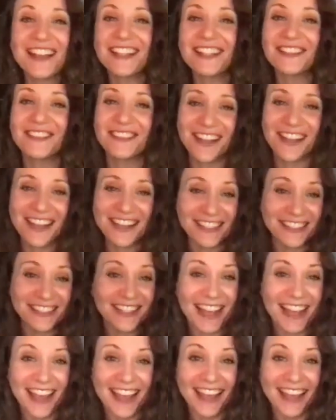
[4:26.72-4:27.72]
what I
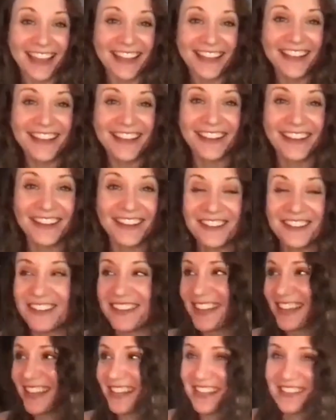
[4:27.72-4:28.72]
say. Are you
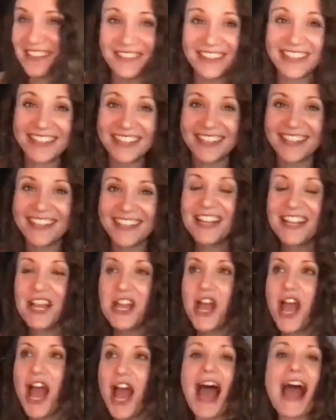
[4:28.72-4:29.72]
kidding me?
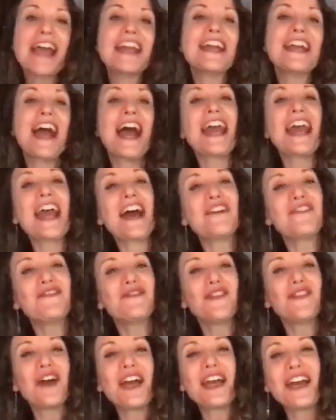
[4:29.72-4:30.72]
I
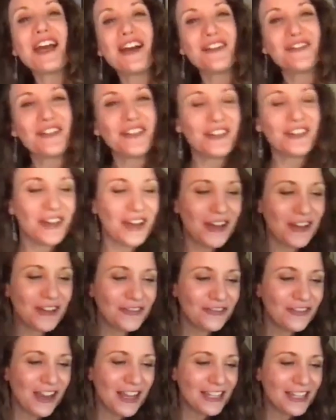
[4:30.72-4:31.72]
have a
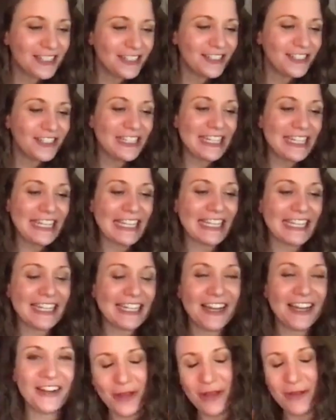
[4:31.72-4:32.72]
friend, Gene,
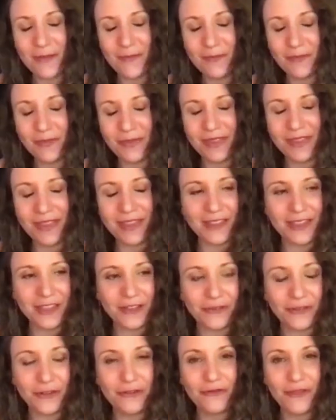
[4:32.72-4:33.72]
our the
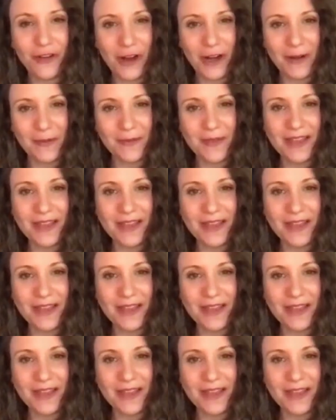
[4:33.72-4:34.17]
fruit farm,